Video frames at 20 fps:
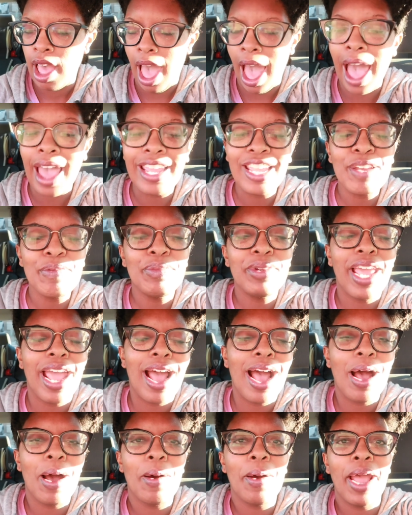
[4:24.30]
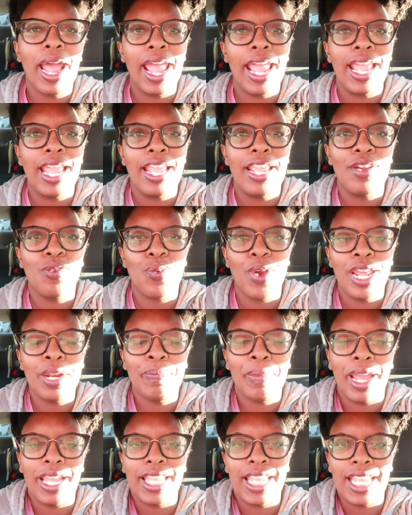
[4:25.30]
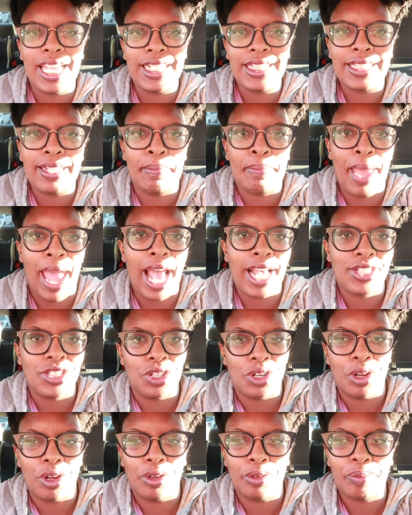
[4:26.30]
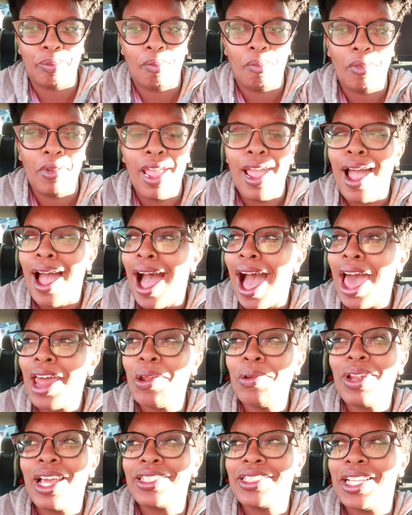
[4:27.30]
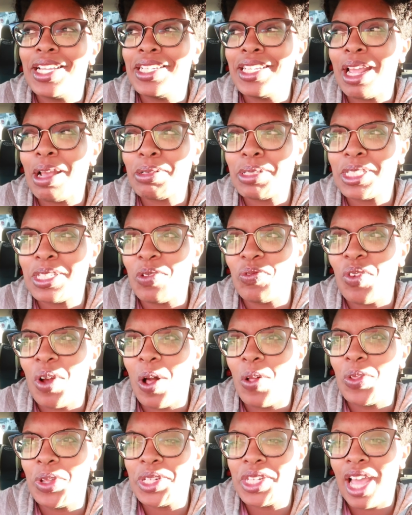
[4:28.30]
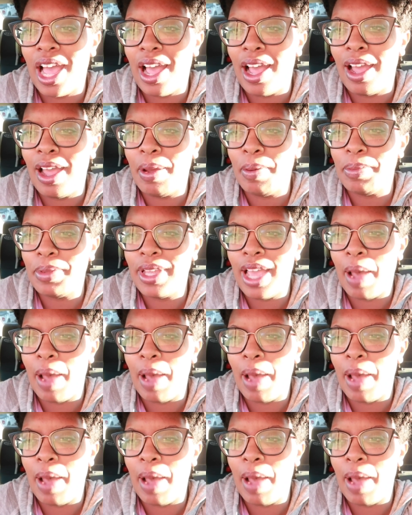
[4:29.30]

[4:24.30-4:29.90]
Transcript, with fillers: I am now a Red by Kiss ambassador like to announce stuff all the time.